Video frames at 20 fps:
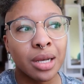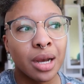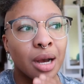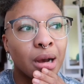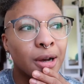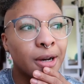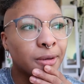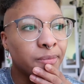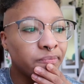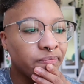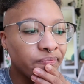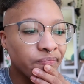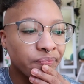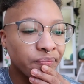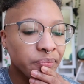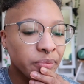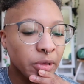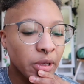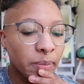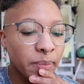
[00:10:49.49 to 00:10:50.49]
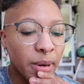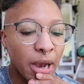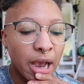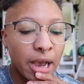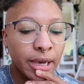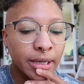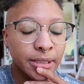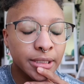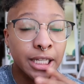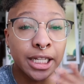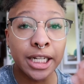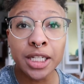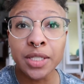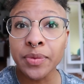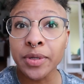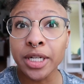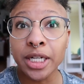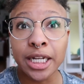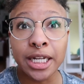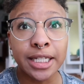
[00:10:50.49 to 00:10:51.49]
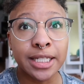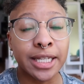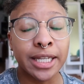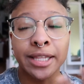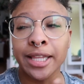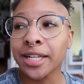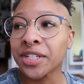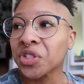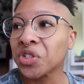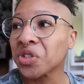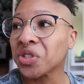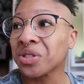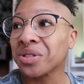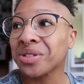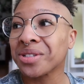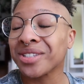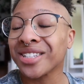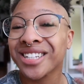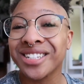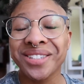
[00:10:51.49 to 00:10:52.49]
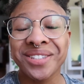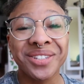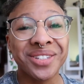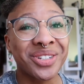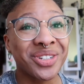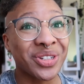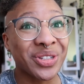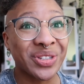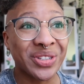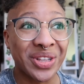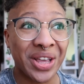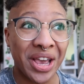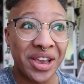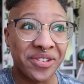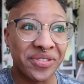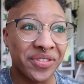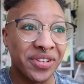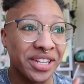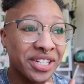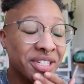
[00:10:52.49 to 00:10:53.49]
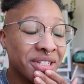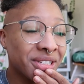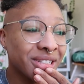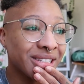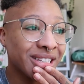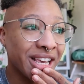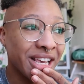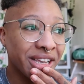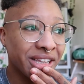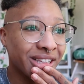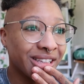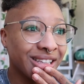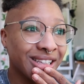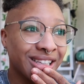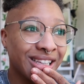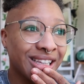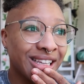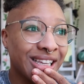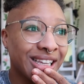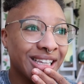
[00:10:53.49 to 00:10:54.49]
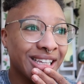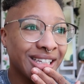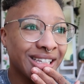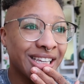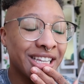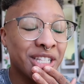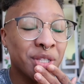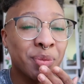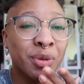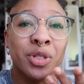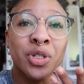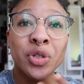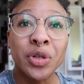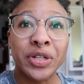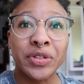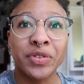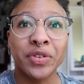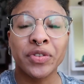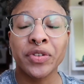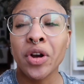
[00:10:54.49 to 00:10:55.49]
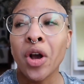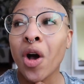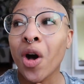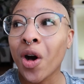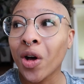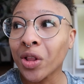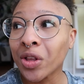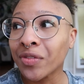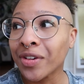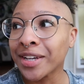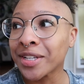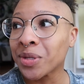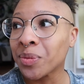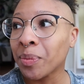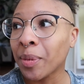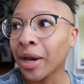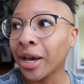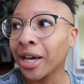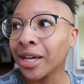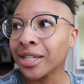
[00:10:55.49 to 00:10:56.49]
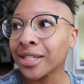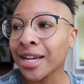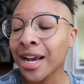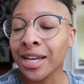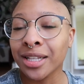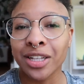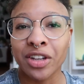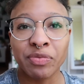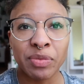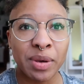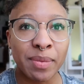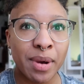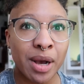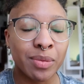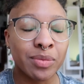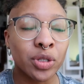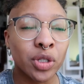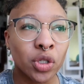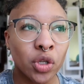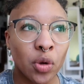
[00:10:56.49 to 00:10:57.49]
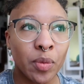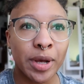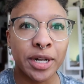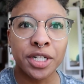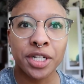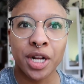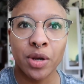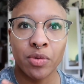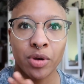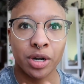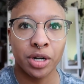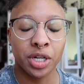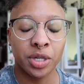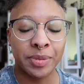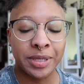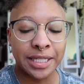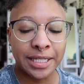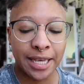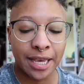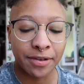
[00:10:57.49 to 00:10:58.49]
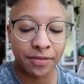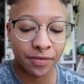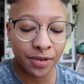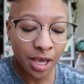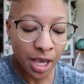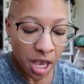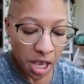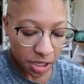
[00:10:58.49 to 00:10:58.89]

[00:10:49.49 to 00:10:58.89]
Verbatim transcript: Um, but it is what it is. Like that's just, that's just life. It's like, it's been stressful for all of us, but I love my mom so much and I want her to be safe.